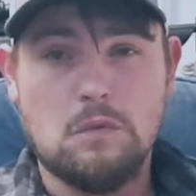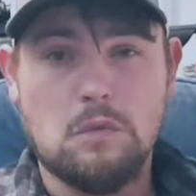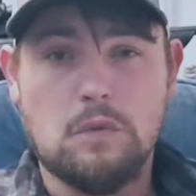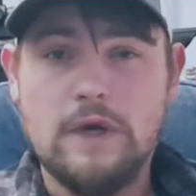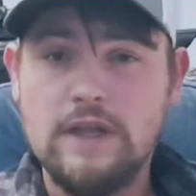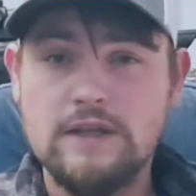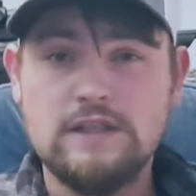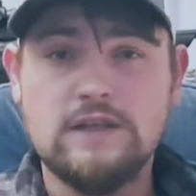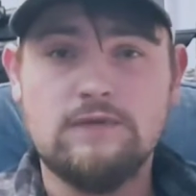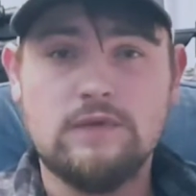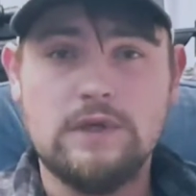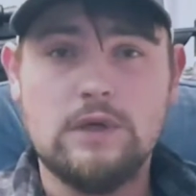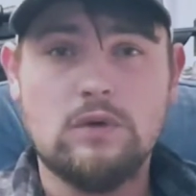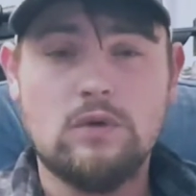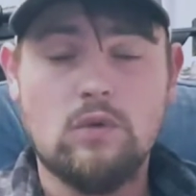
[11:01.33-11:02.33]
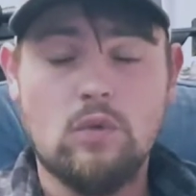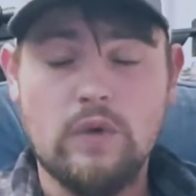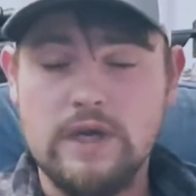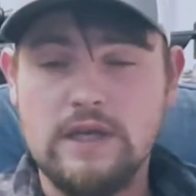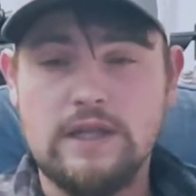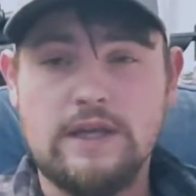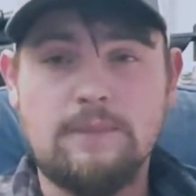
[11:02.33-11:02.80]
relatively
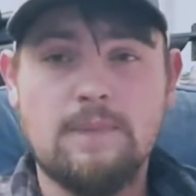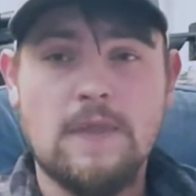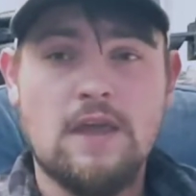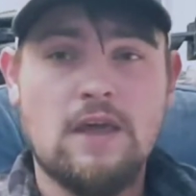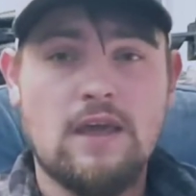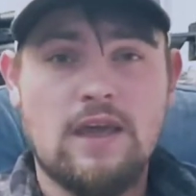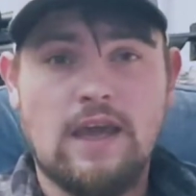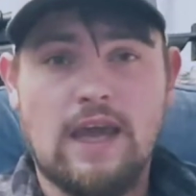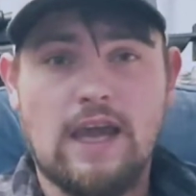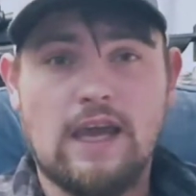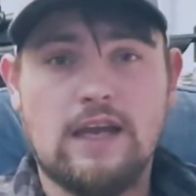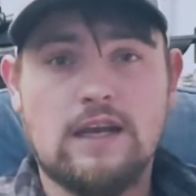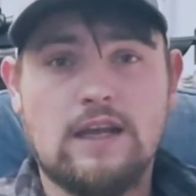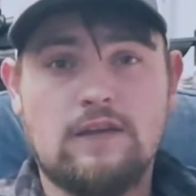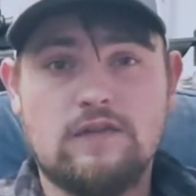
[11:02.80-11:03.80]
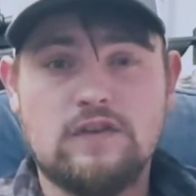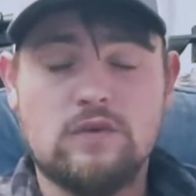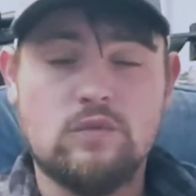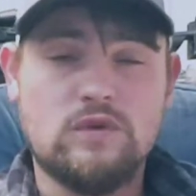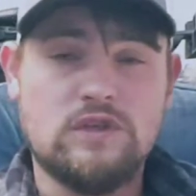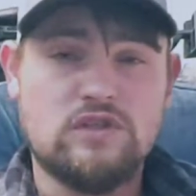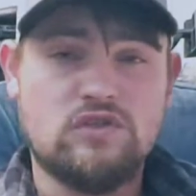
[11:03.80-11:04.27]
quickly. And if
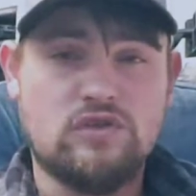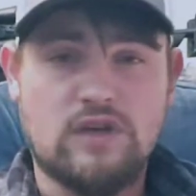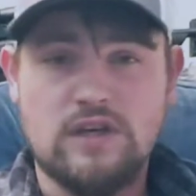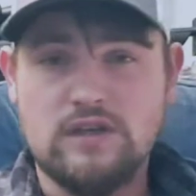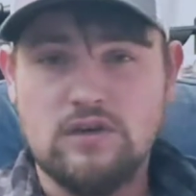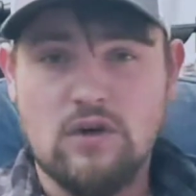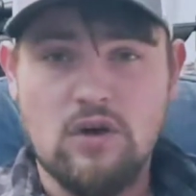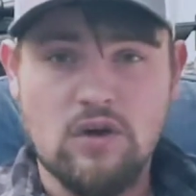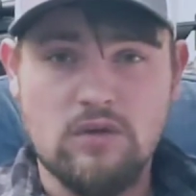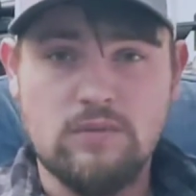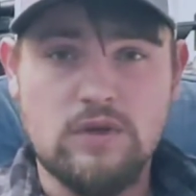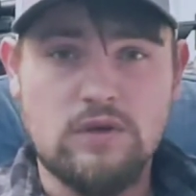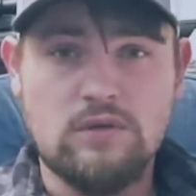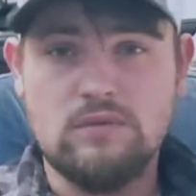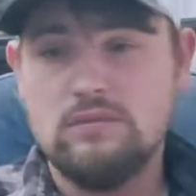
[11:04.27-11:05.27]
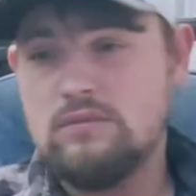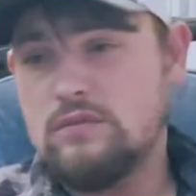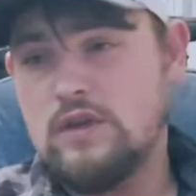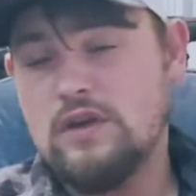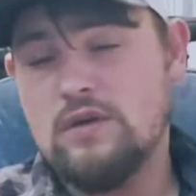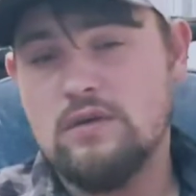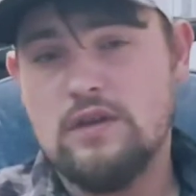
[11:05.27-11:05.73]
someone is trying to harm you,
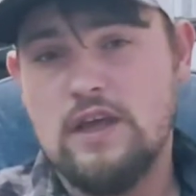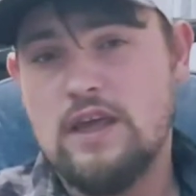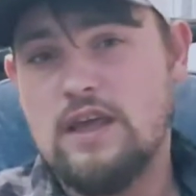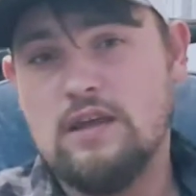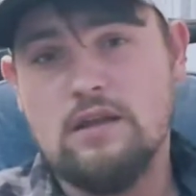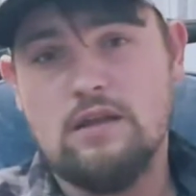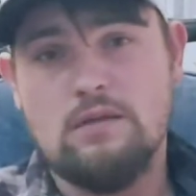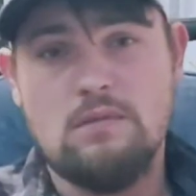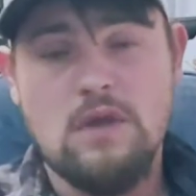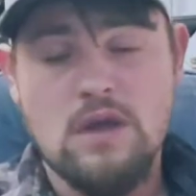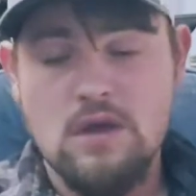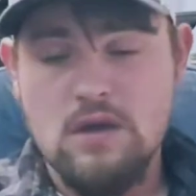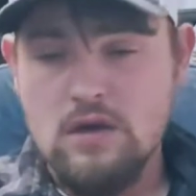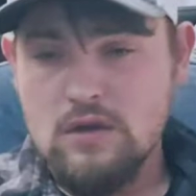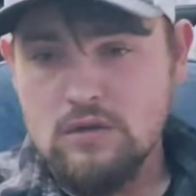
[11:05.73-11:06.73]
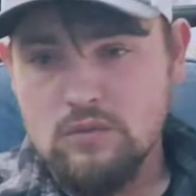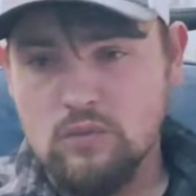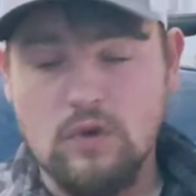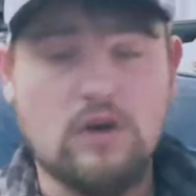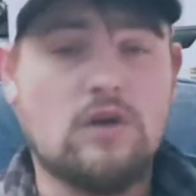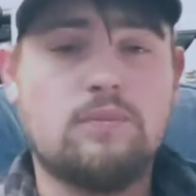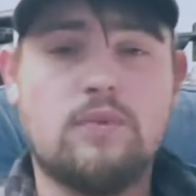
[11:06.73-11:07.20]
you know, they can
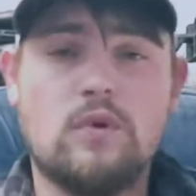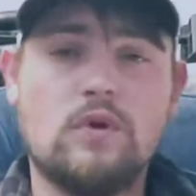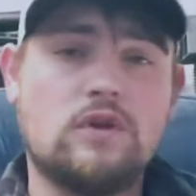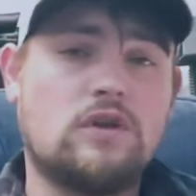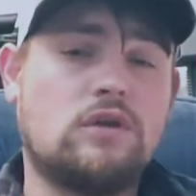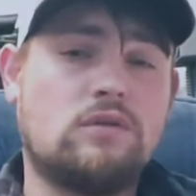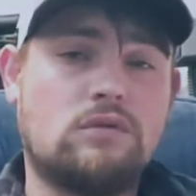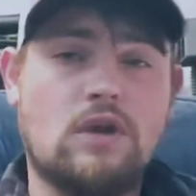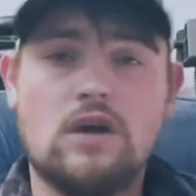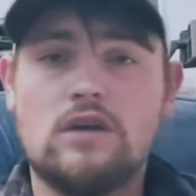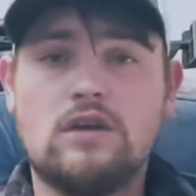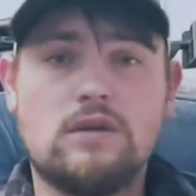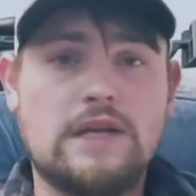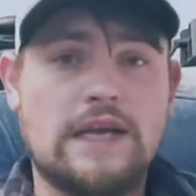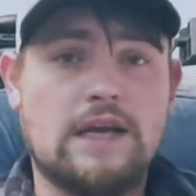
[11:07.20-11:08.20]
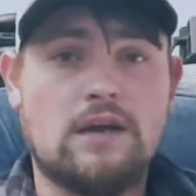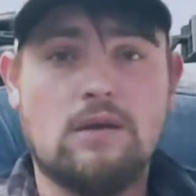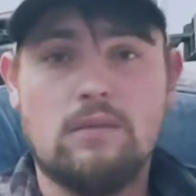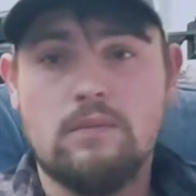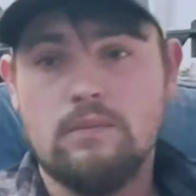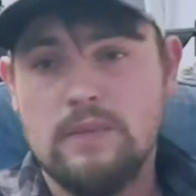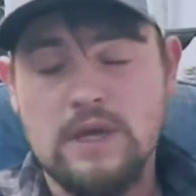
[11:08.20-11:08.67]
run up on you, knock you
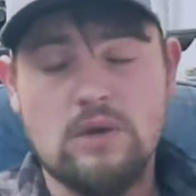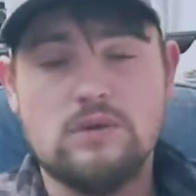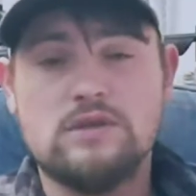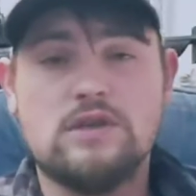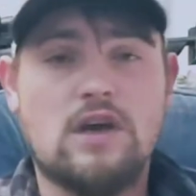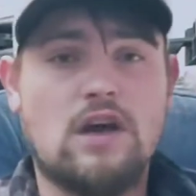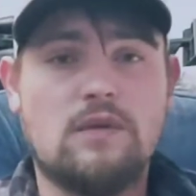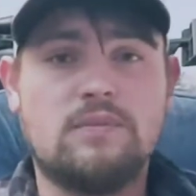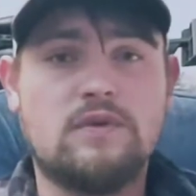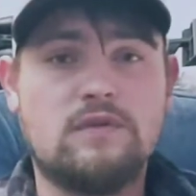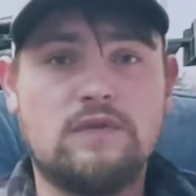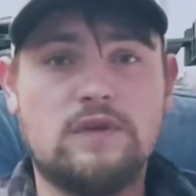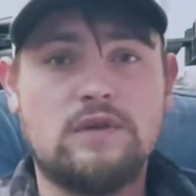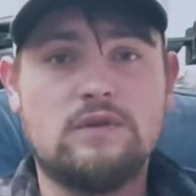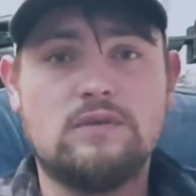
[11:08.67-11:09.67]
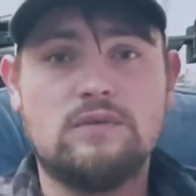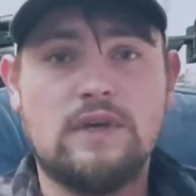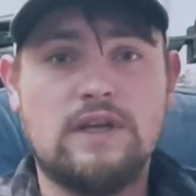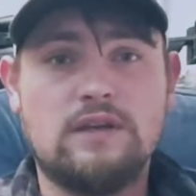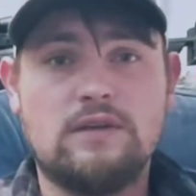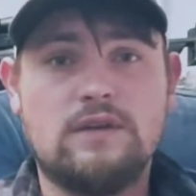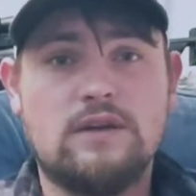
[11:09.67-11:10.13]
down, be on top of you.
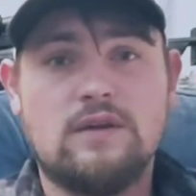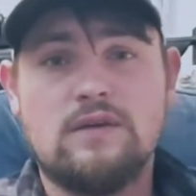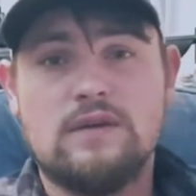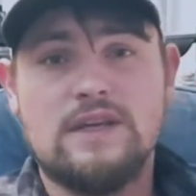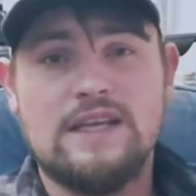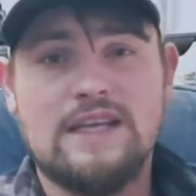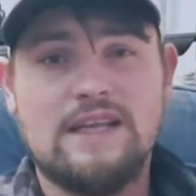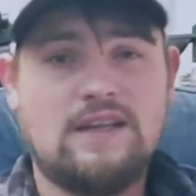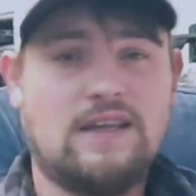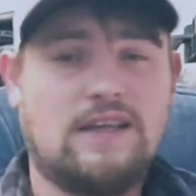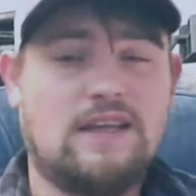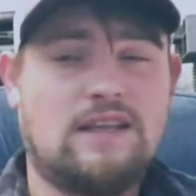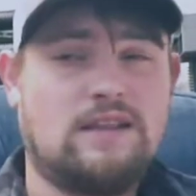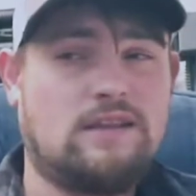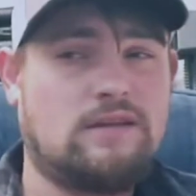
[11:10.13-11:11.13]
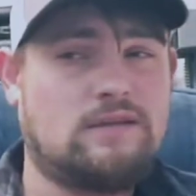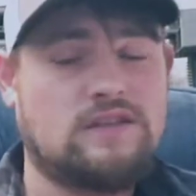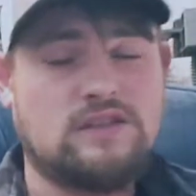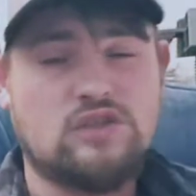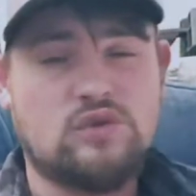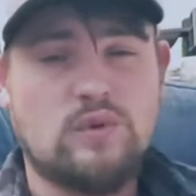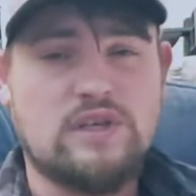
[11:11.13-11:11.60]
And, you know, in the
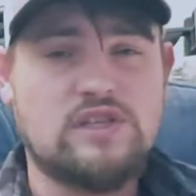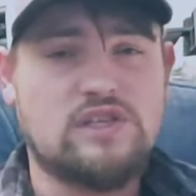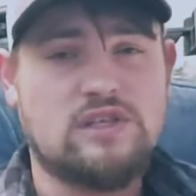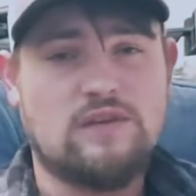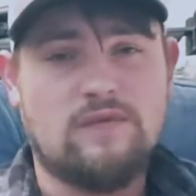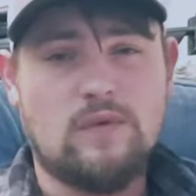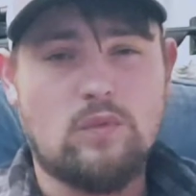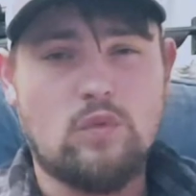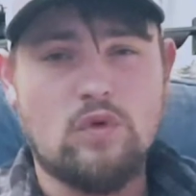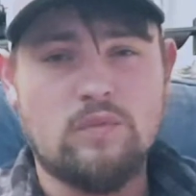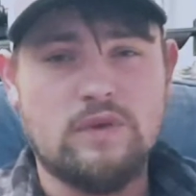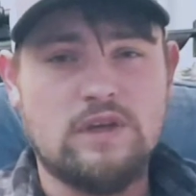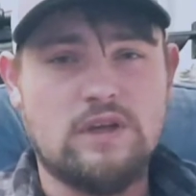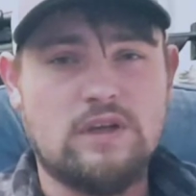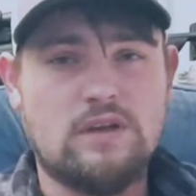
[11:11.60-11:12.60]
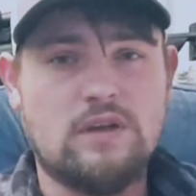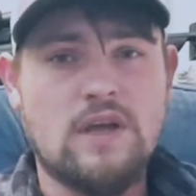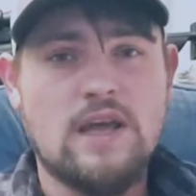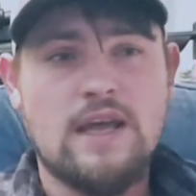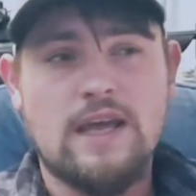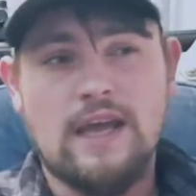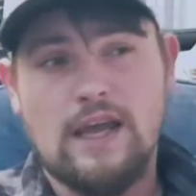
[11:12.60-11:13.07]
situation of a woman
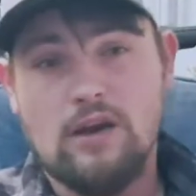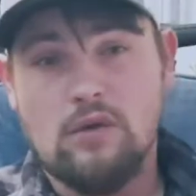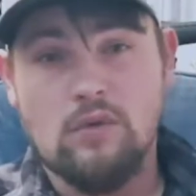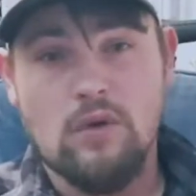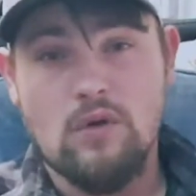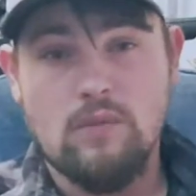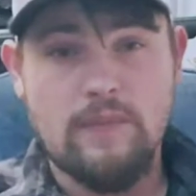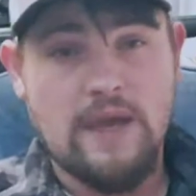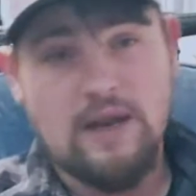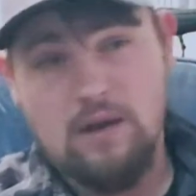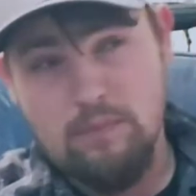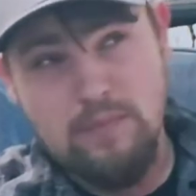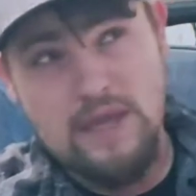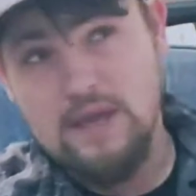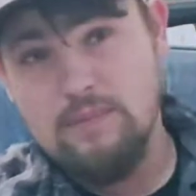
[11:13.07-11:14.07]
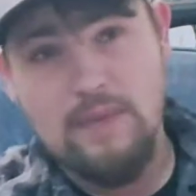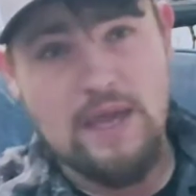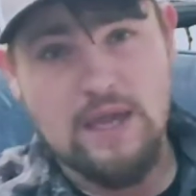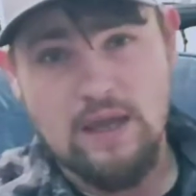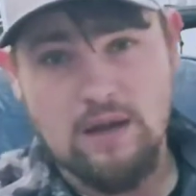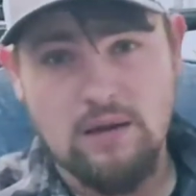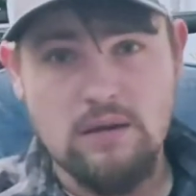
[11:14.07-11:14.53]
and a grown man, a big
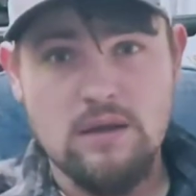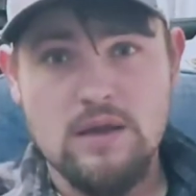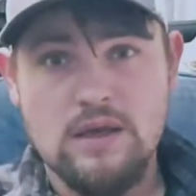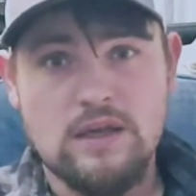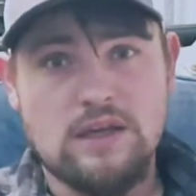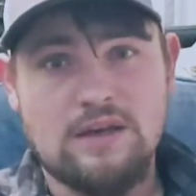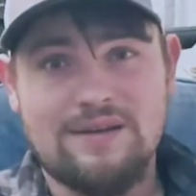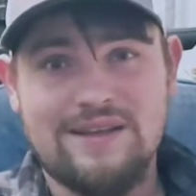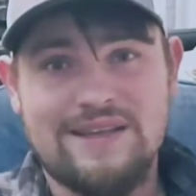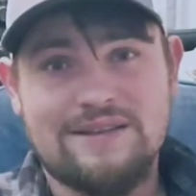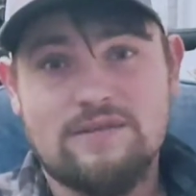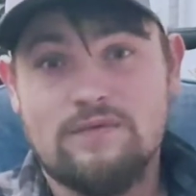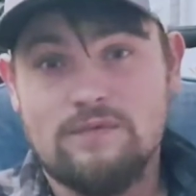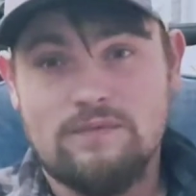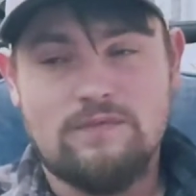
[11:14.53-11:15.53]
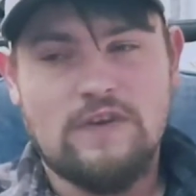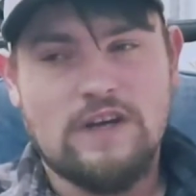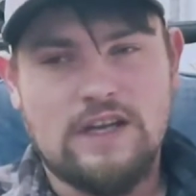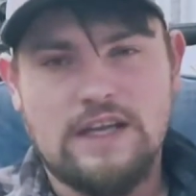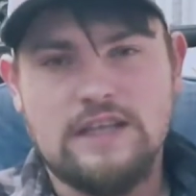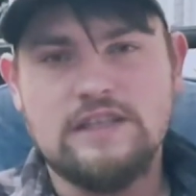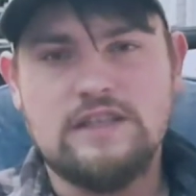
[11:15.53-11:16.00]
man, you know, that's
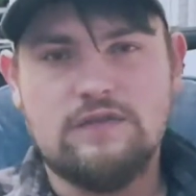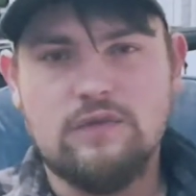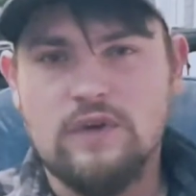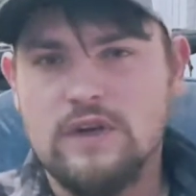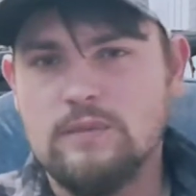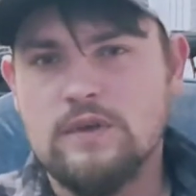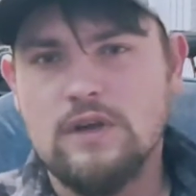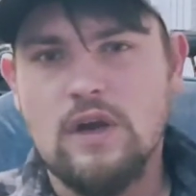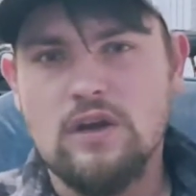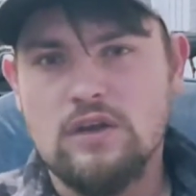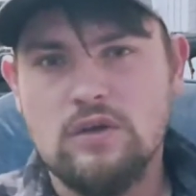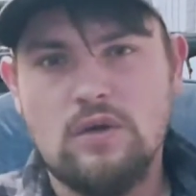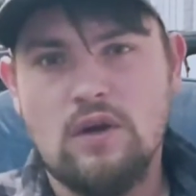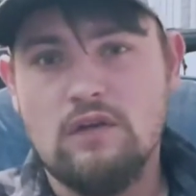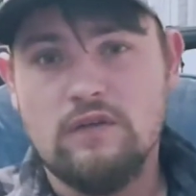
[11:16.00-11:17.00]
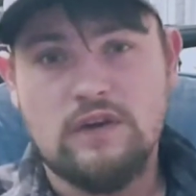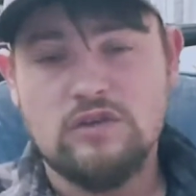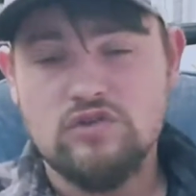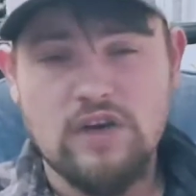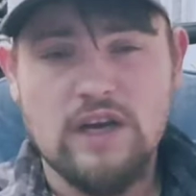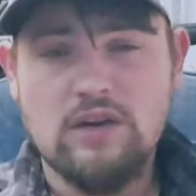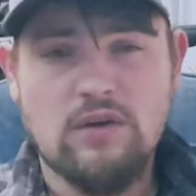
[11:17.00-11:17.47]
very easy for him to knock you over and
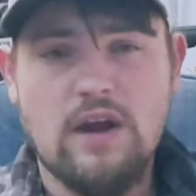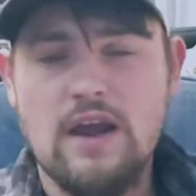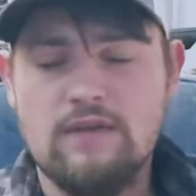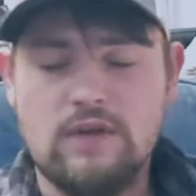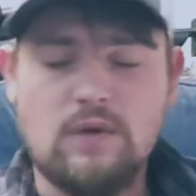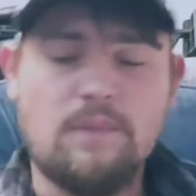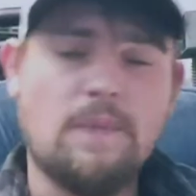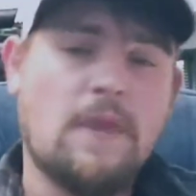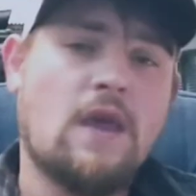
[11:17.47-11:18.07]
try and grab you.